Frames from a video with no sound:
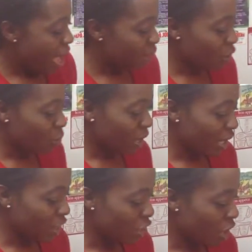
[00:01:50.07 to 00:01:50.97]
So we're going
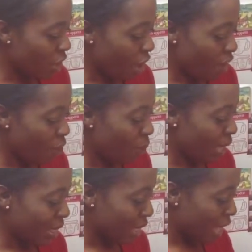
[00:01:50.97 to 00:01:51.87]
to start off
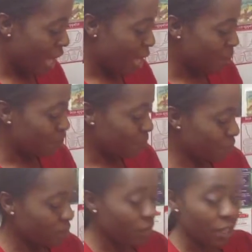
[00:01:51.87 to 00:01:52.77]
with
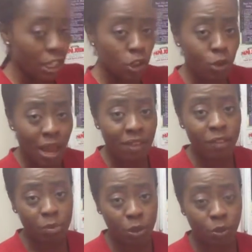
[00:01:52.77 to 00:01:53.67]
dry
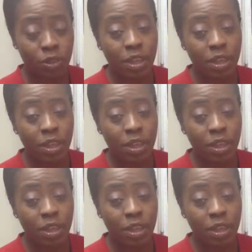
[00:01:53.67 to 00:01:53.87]
vermouth.